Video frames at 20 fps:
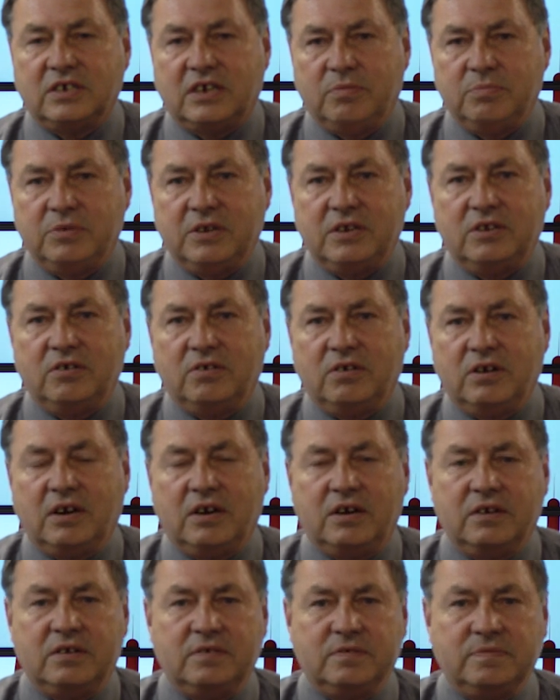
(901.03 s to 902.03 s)
to come into your
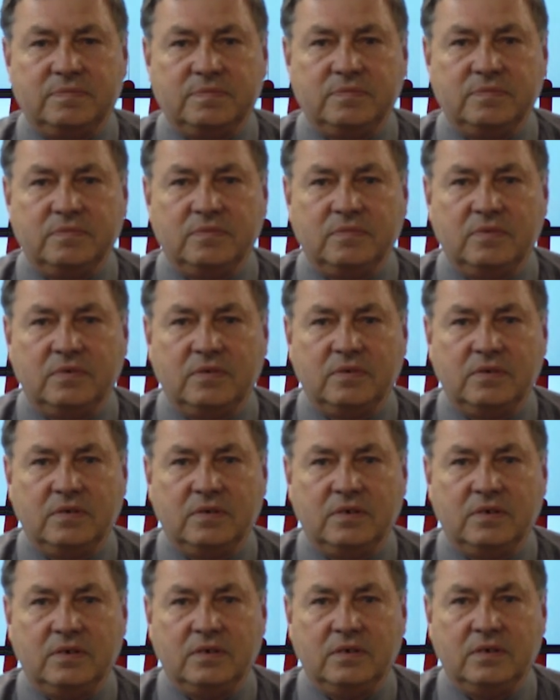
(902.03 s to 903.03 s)
heart?
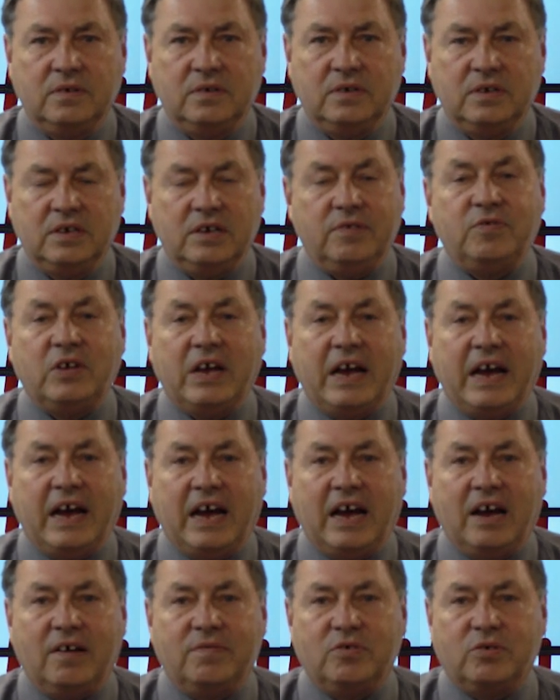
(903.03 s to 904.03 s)
If you
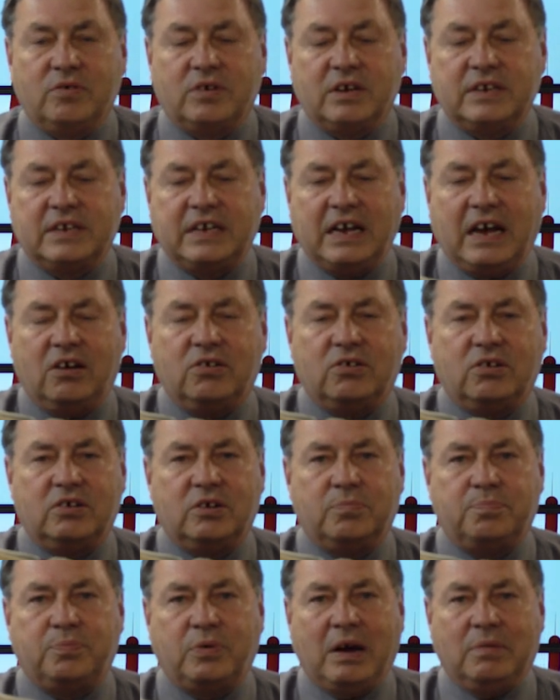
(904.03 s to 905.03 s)
have, you can count on
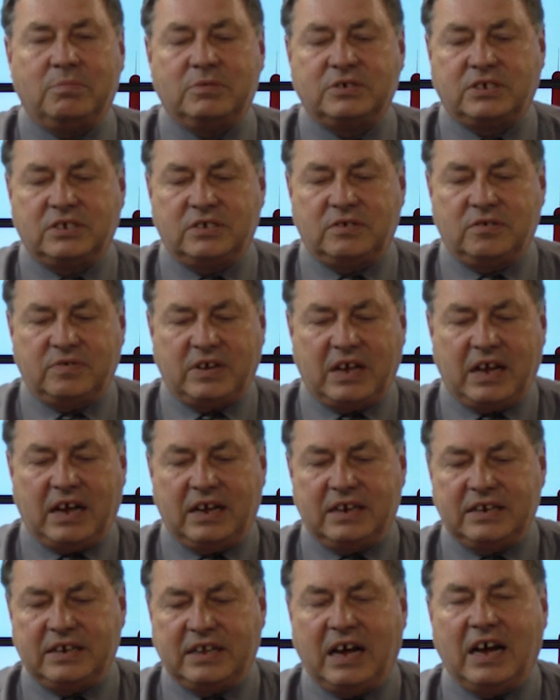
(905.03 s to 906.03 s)
the promises of
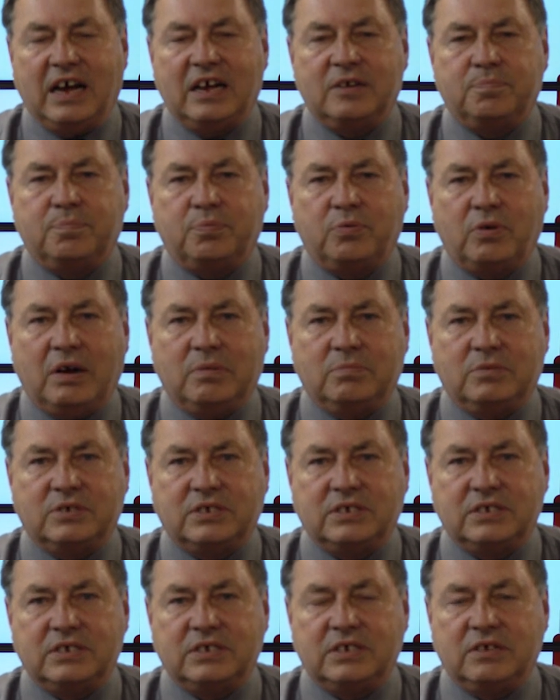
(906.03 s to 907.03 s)
God. God
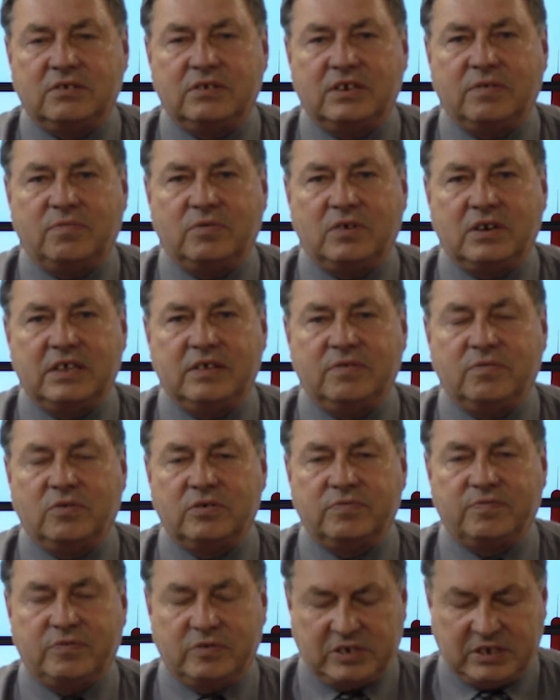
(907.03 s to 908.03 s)
promises he'll never leave
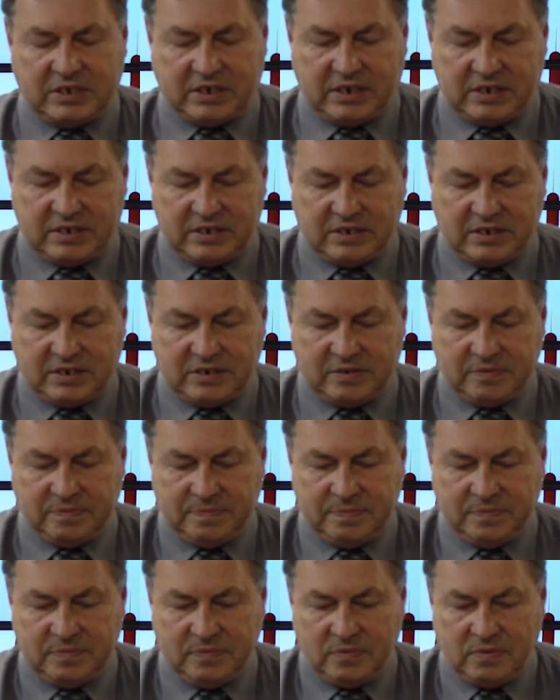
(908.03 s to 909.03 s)
or forsake us.
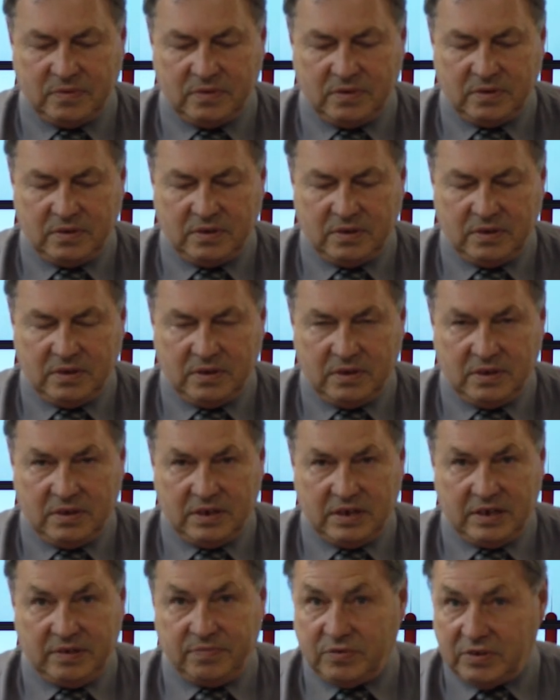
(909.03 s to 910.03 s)

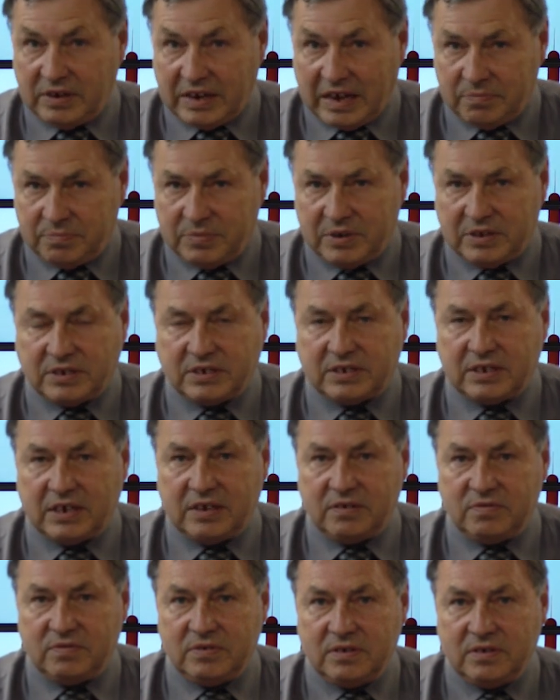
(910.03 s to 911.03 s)
If you've not been
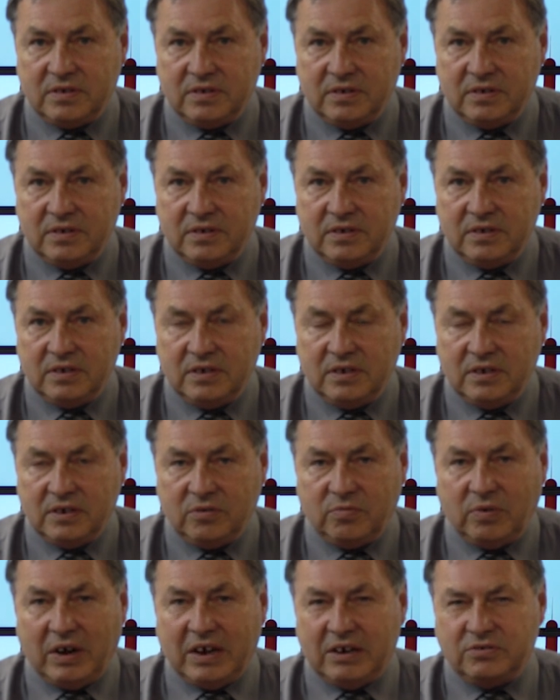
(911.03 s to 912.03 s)
saved,
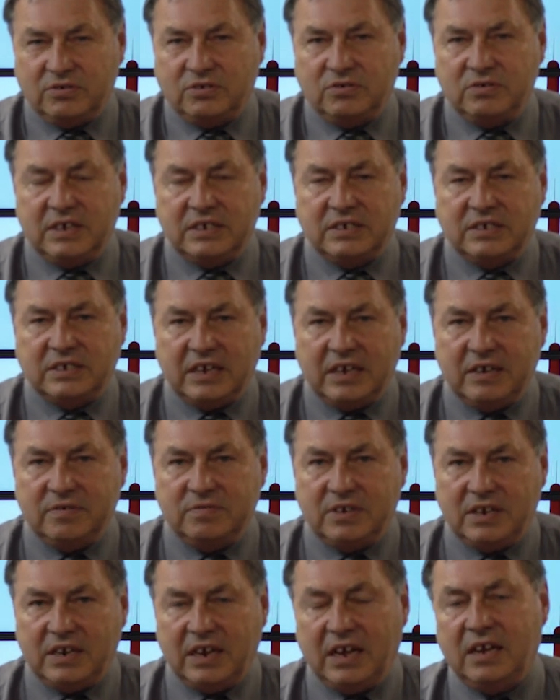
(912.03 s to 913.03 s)
why don't you get
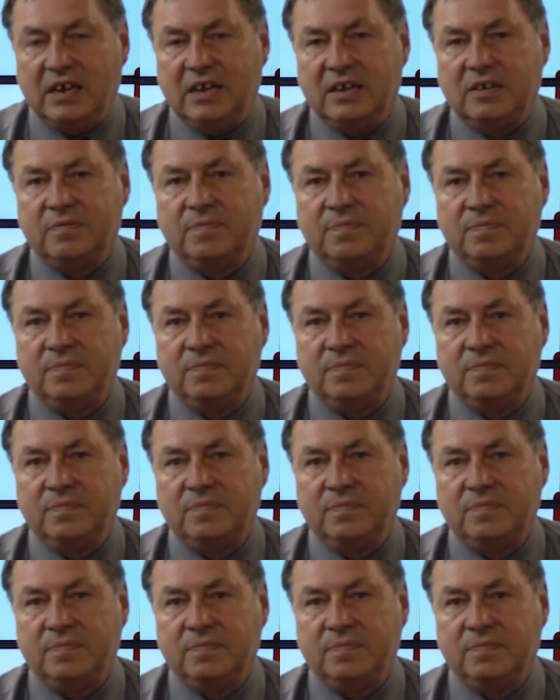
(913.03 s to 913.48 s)
saved today?